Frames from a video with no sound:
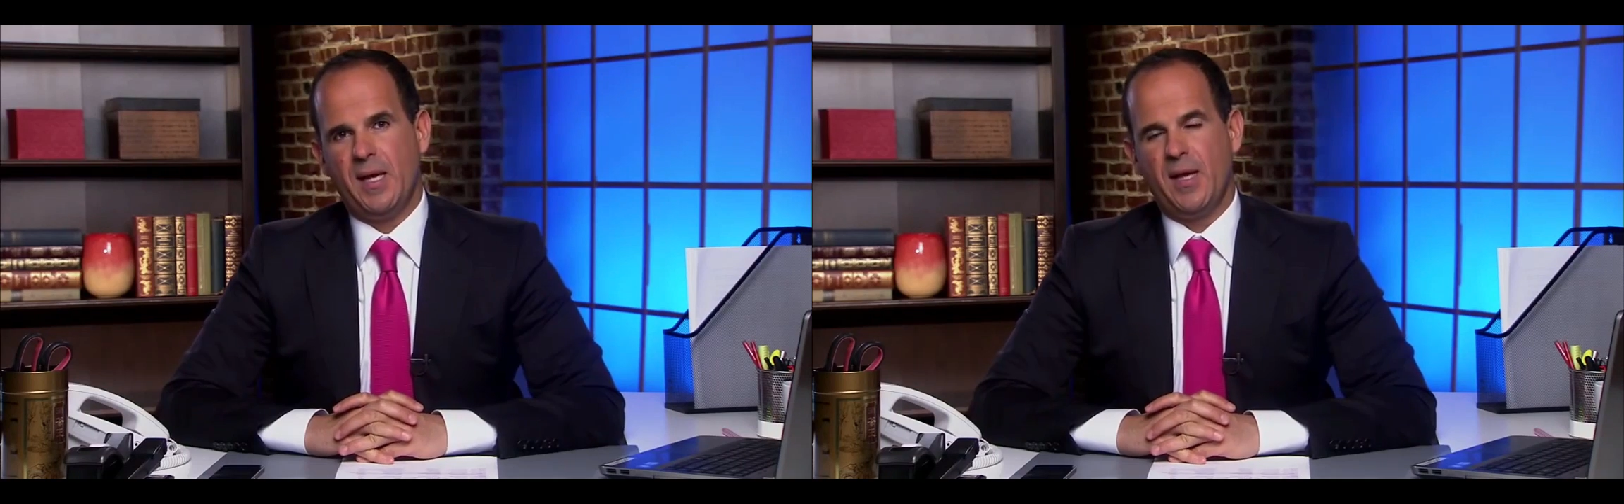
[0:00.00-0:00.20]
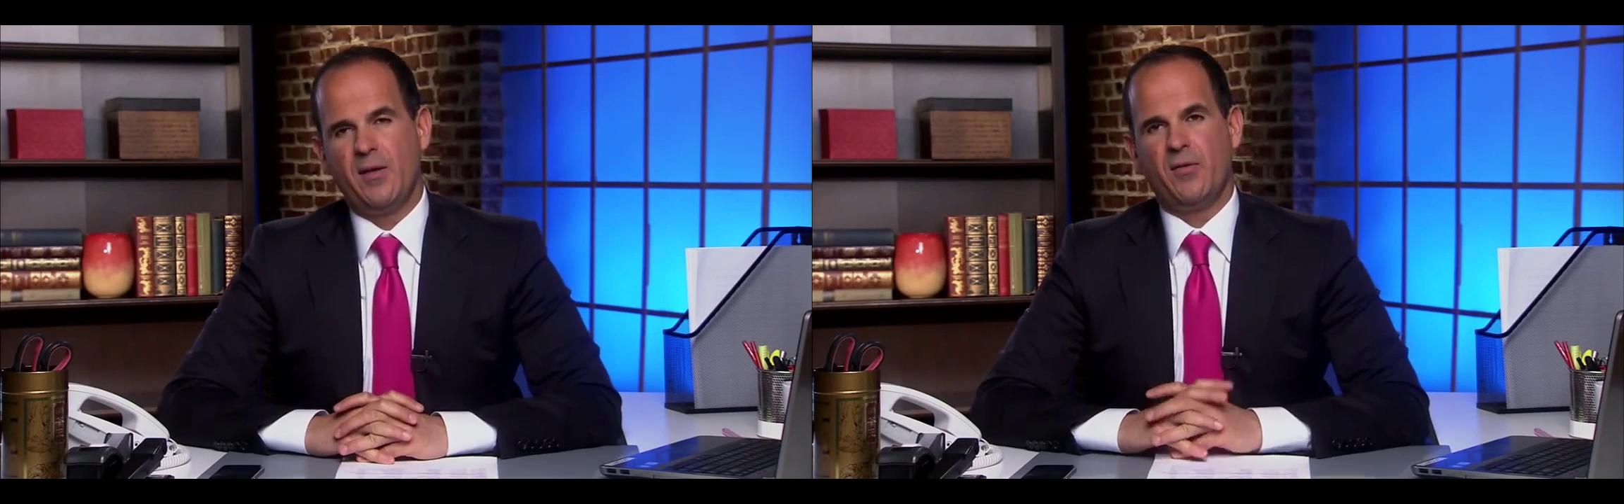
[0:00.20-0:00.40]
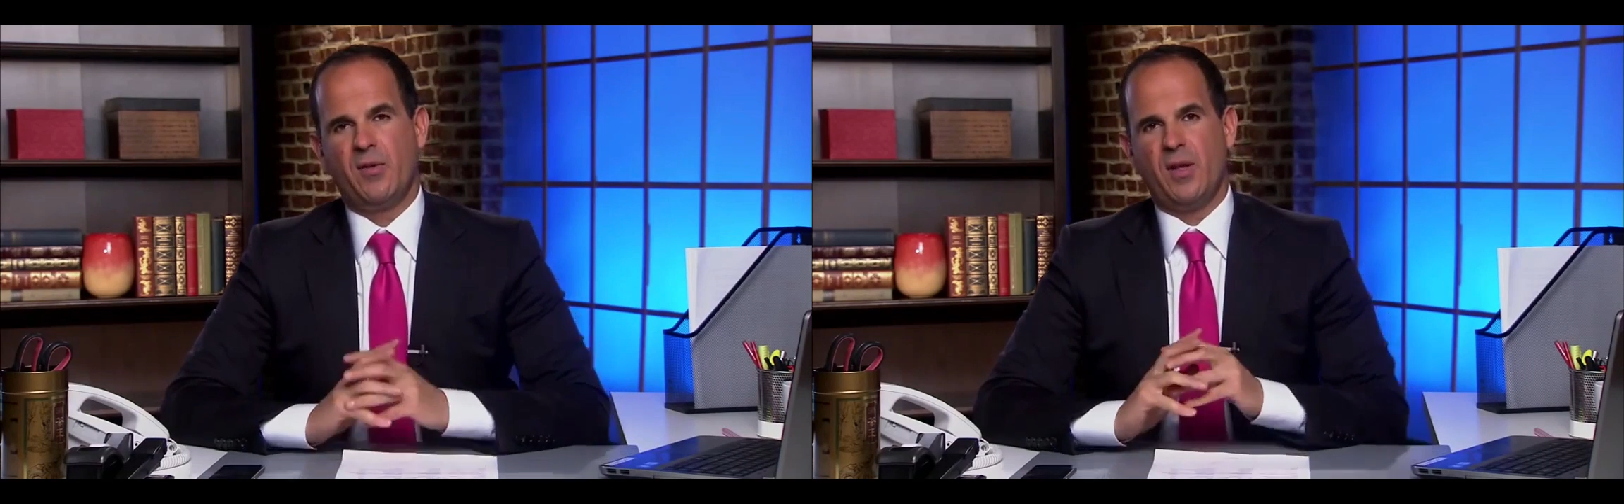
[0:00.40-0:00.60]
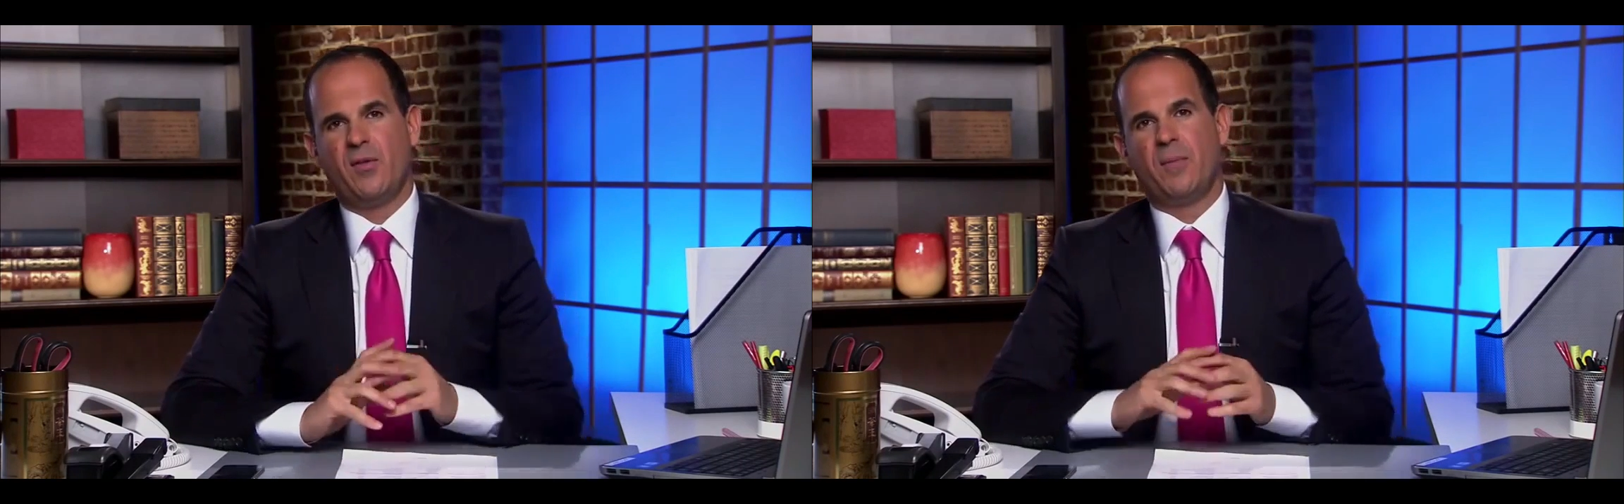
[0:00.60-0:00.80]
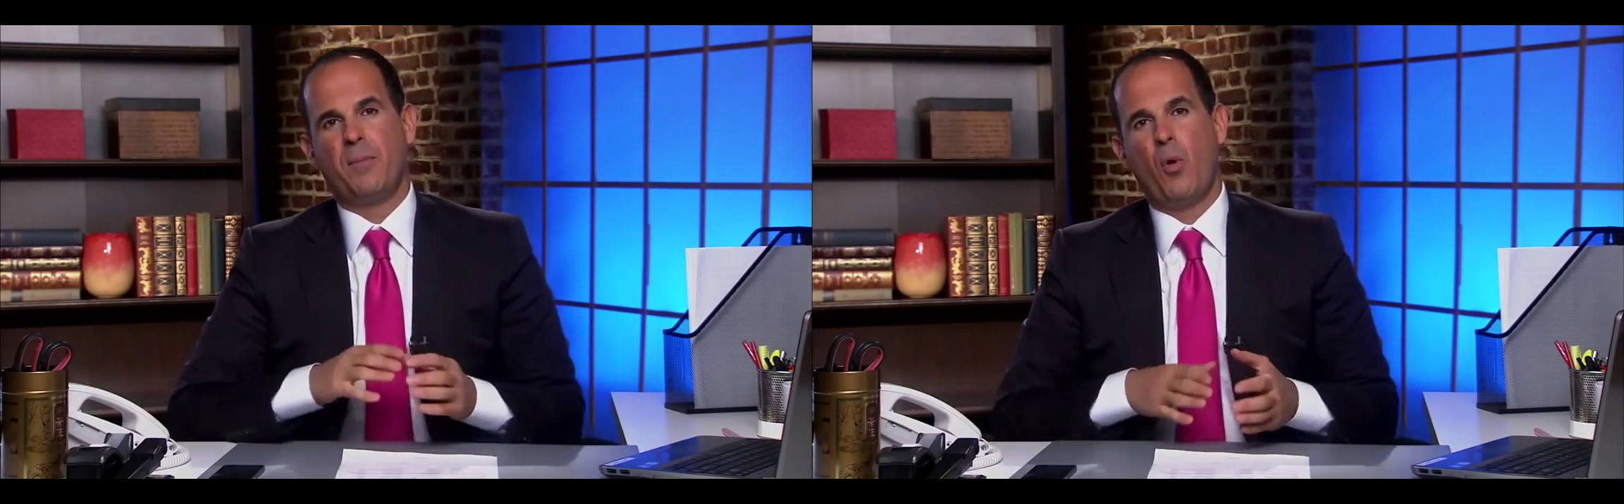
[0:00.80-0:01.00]
is
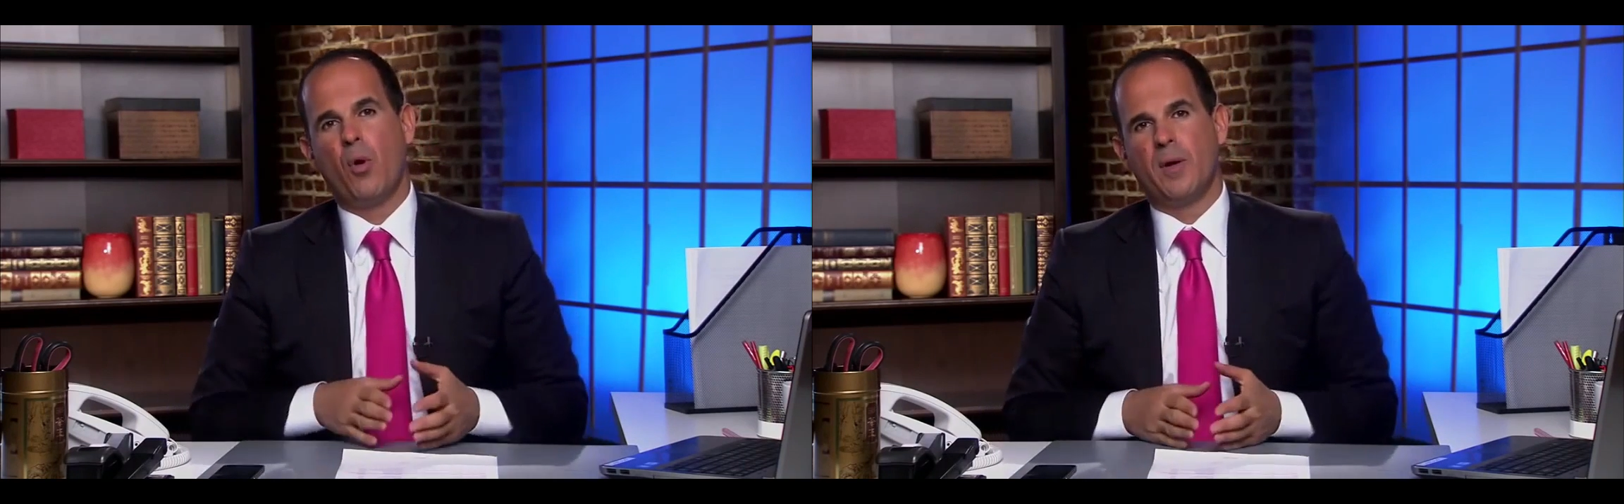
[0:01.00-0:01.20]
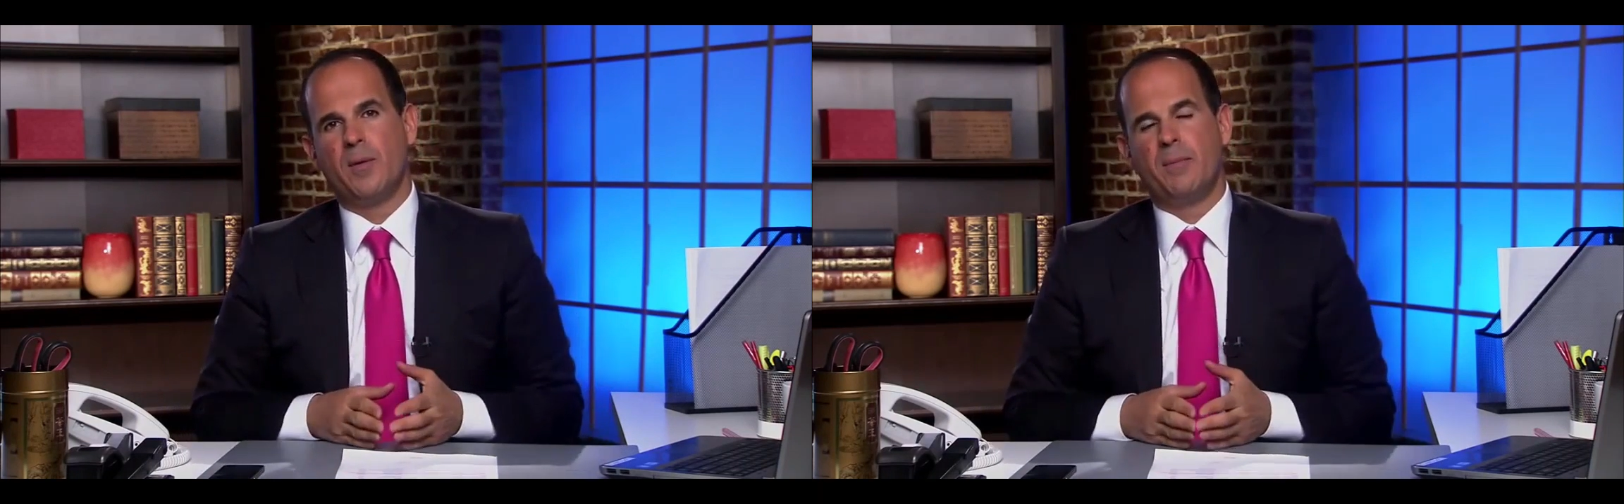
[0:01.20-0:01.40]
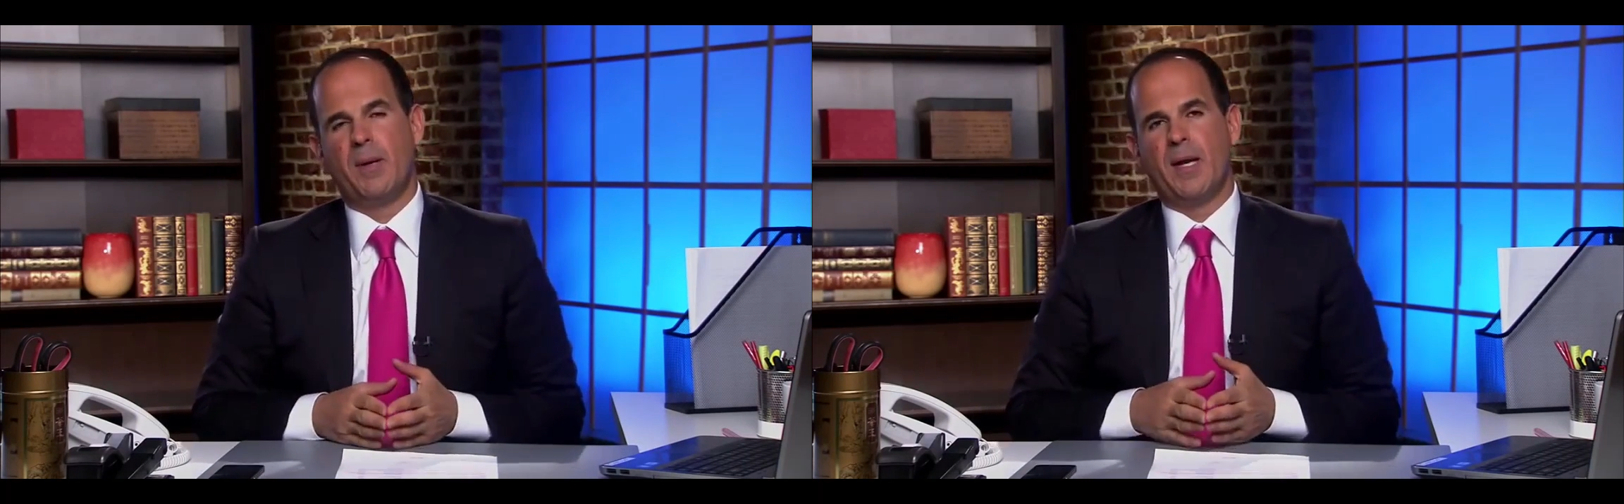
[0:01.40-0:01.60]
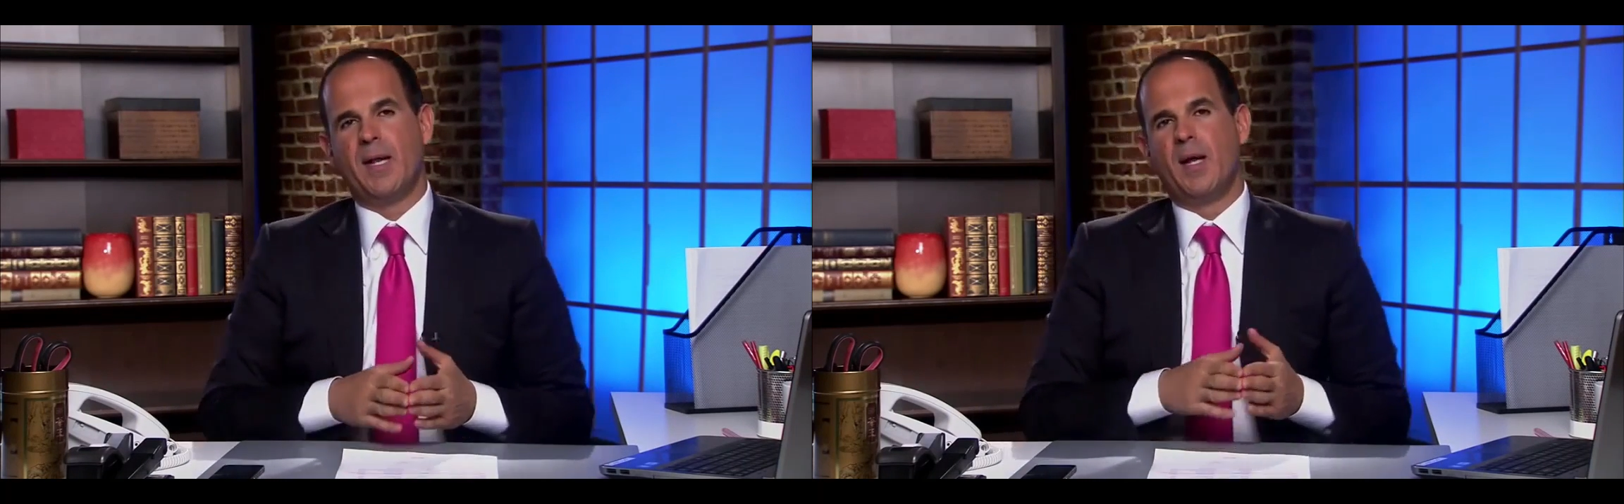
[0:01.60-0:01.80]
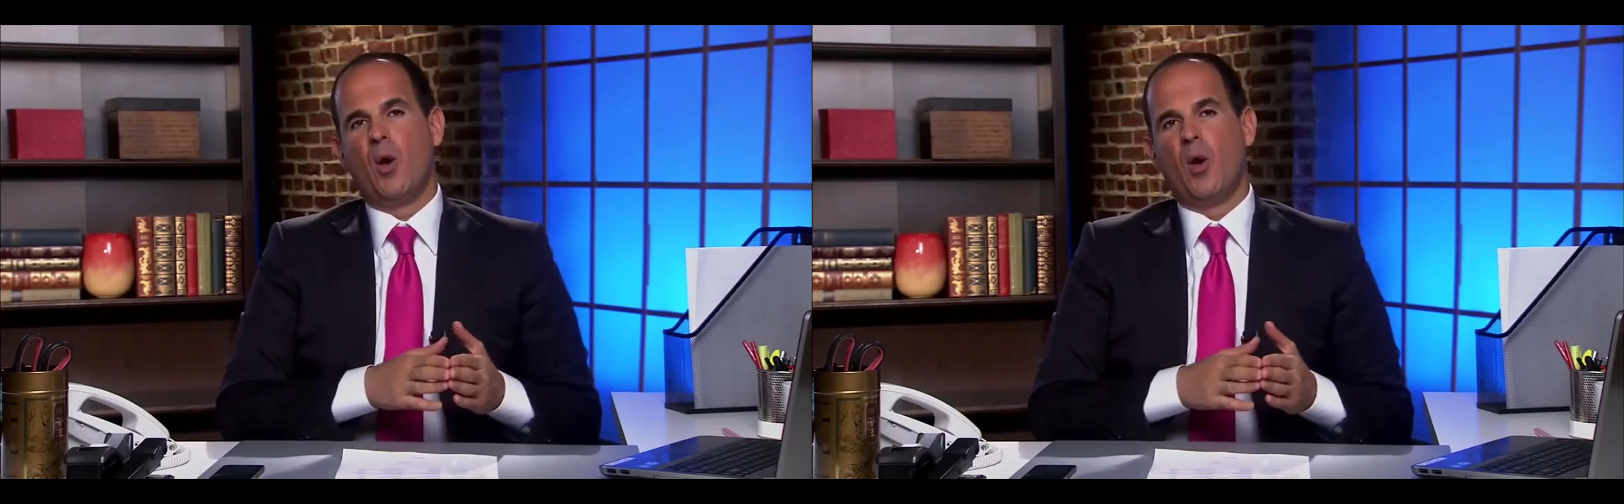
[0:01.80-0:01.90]
is important, but